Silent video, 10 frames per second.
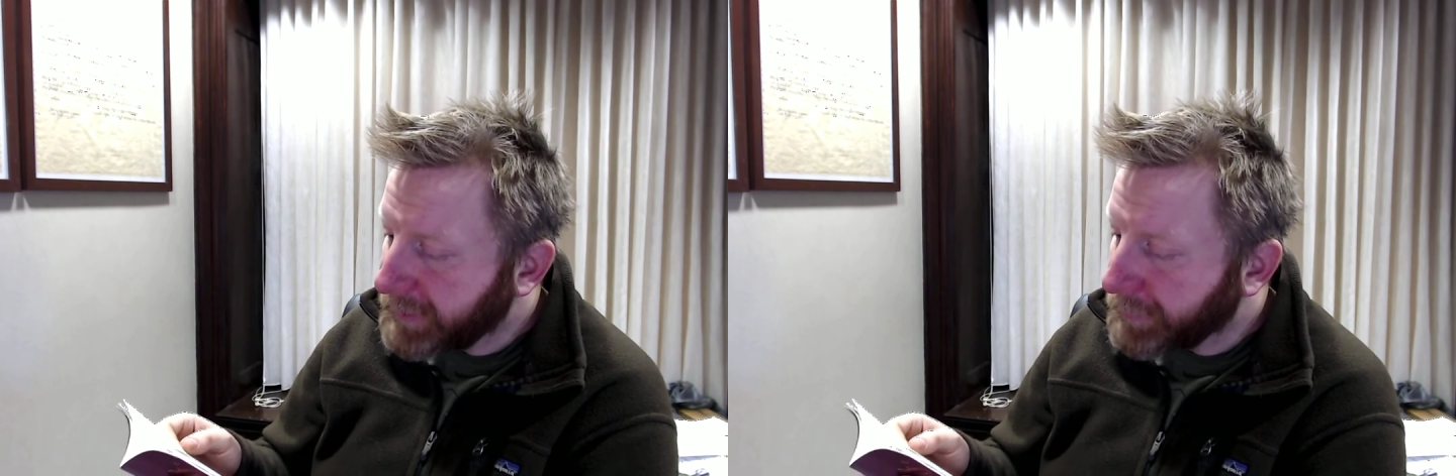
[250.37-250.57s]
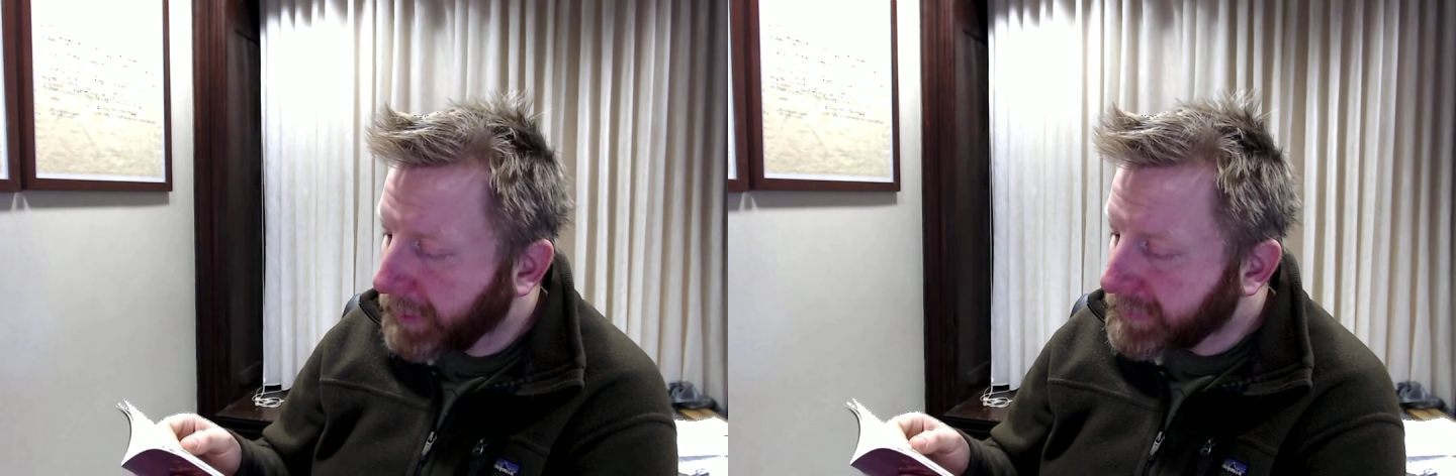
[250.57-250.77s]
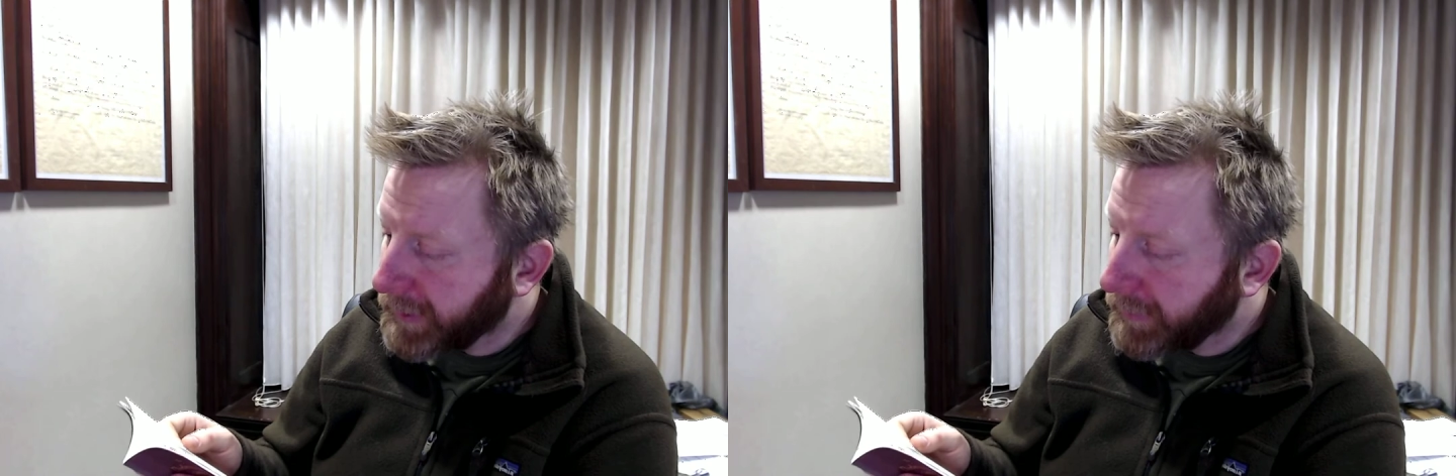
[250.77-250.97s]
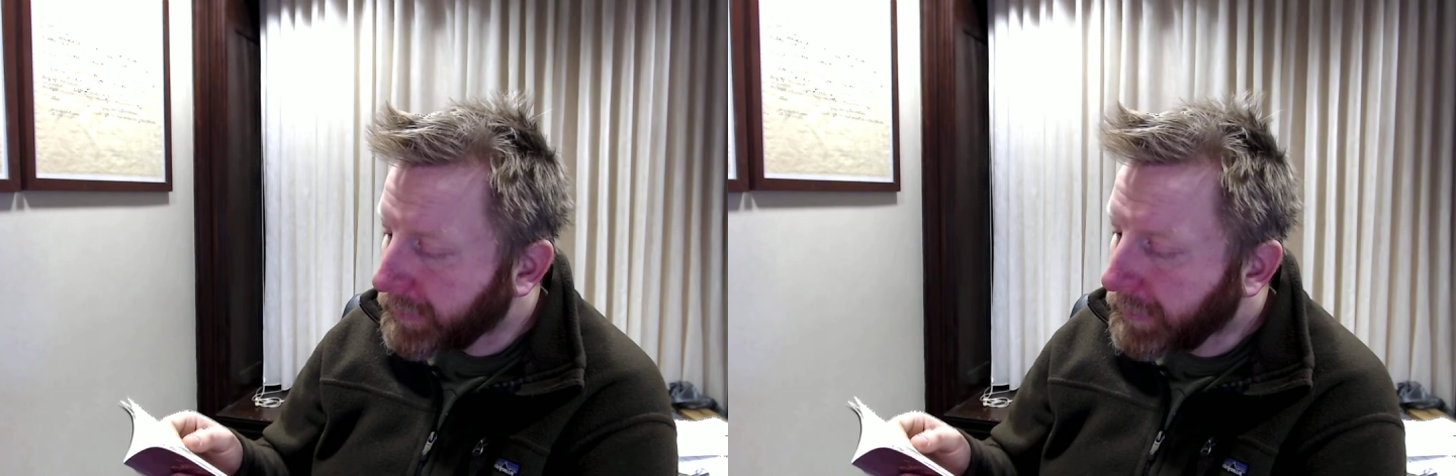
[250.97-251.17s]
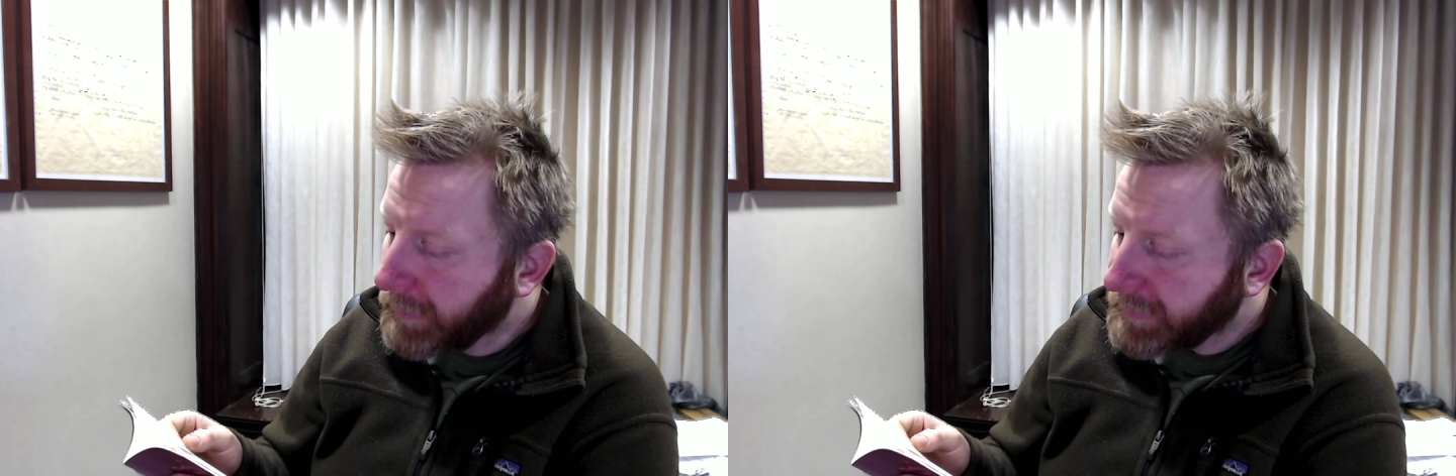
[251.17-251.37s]
President
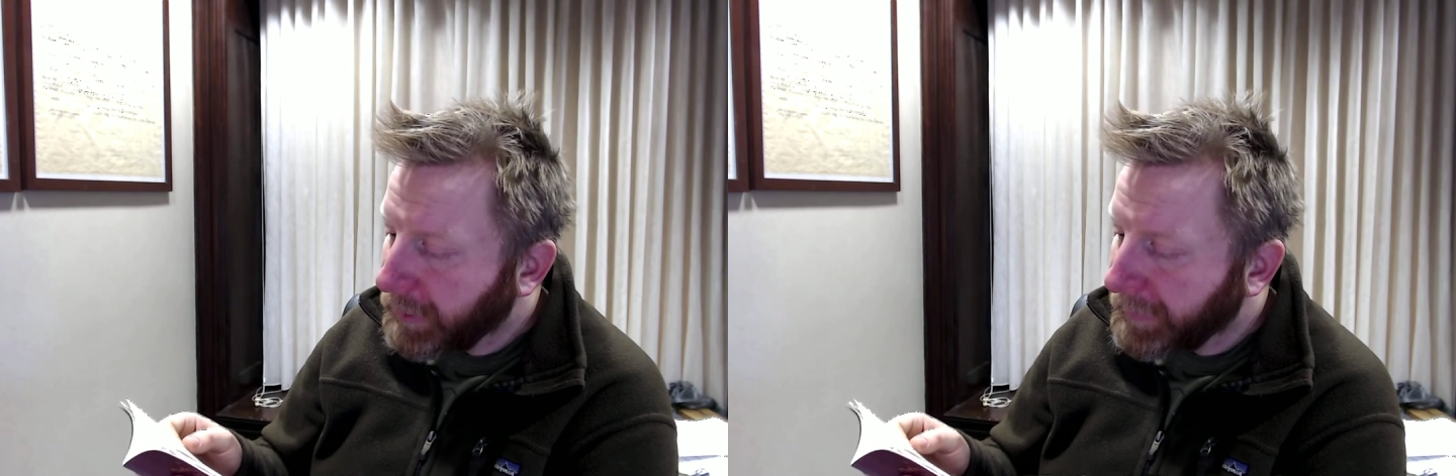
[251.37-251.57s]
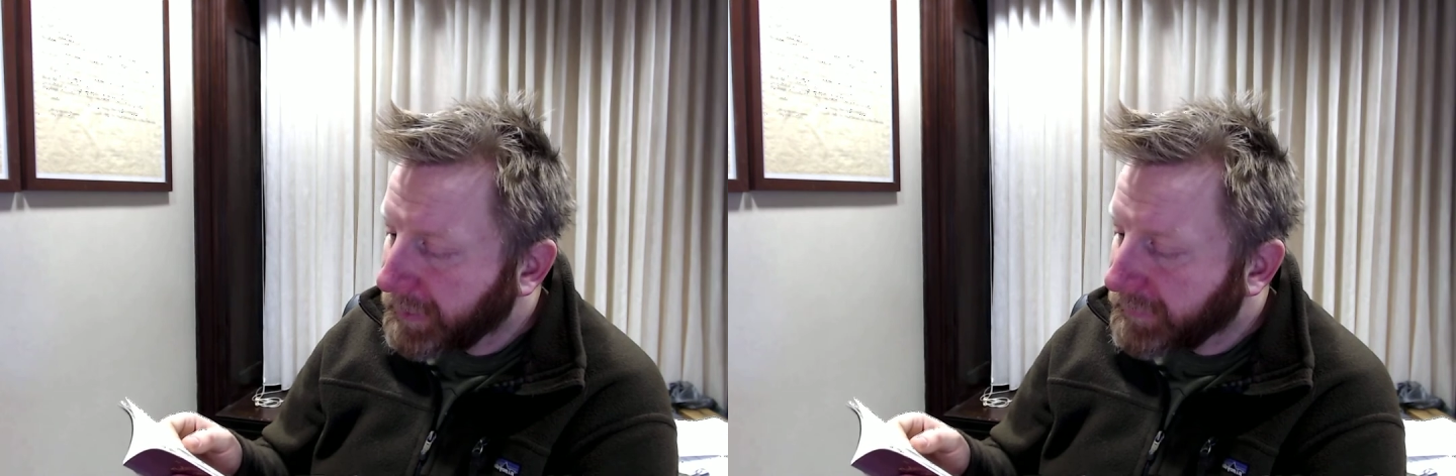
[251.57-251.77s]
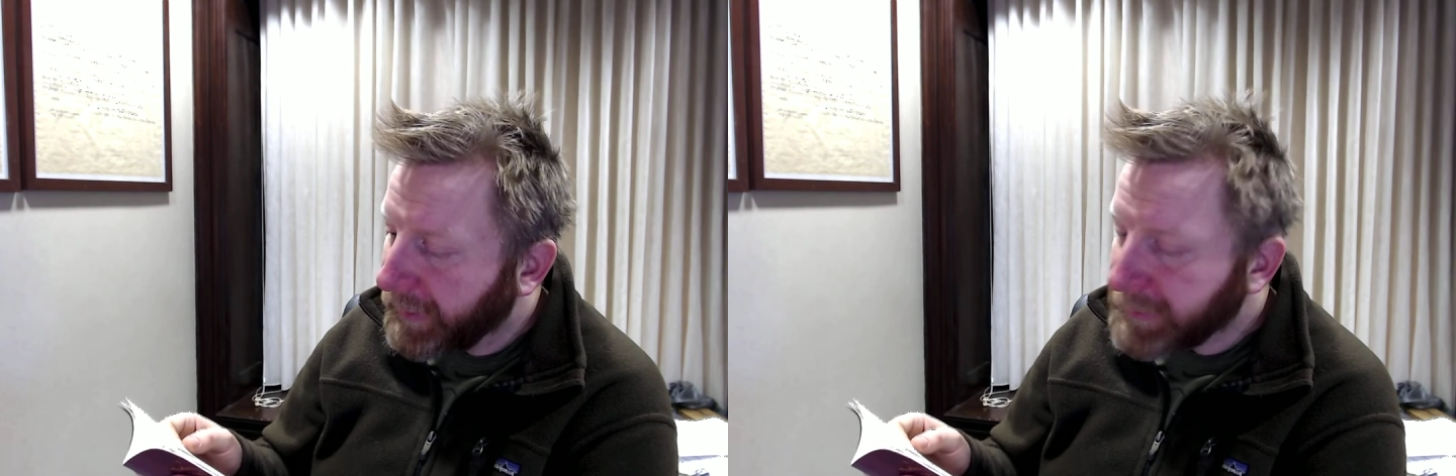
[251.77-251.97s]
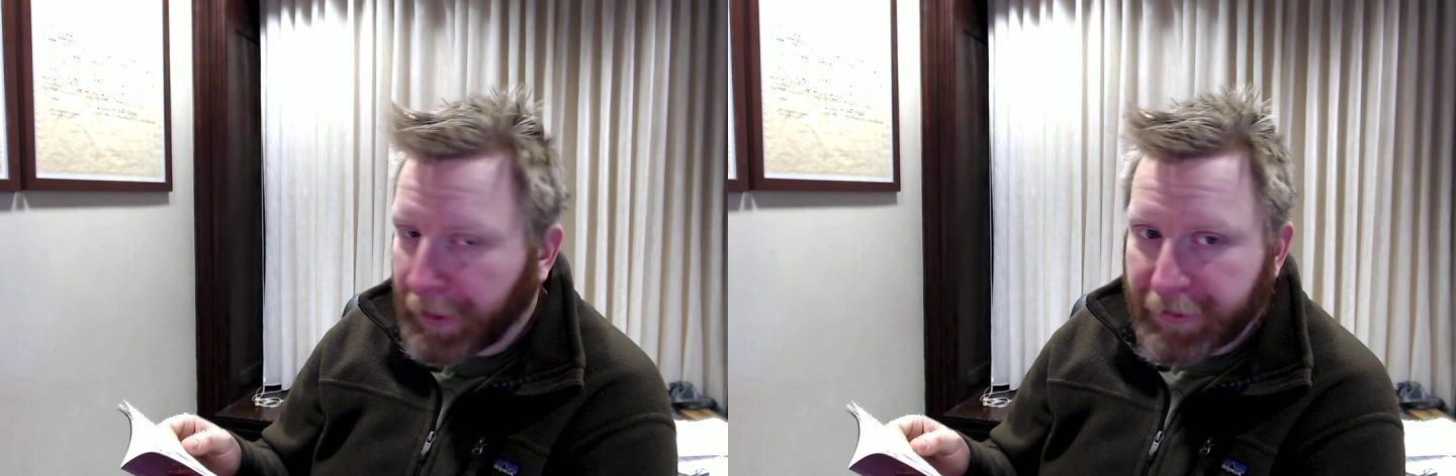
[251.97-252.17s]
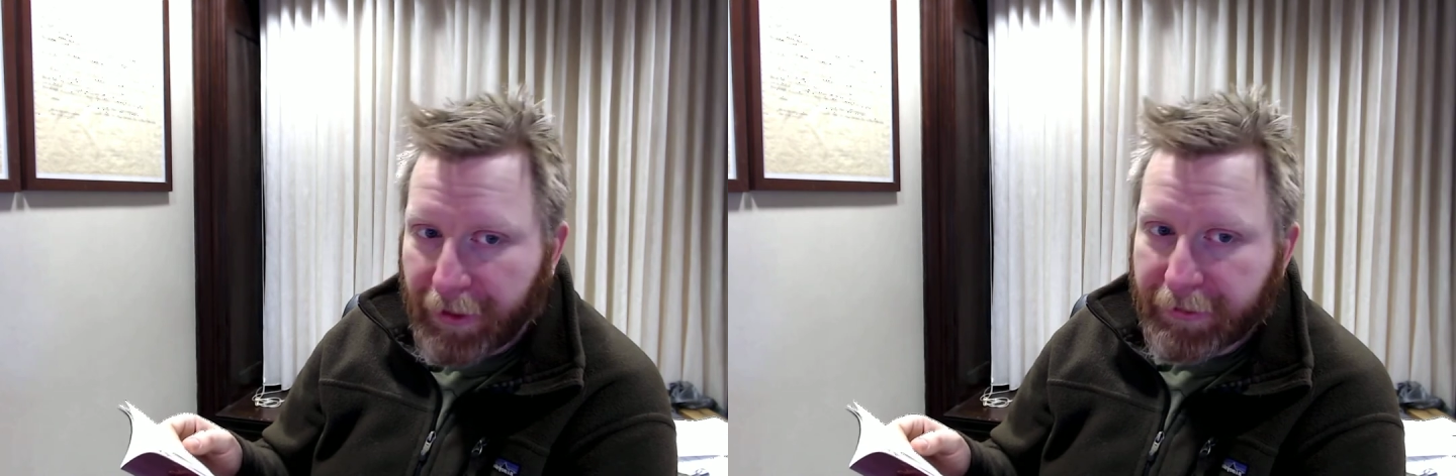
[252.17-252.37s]
shall be the Vice President.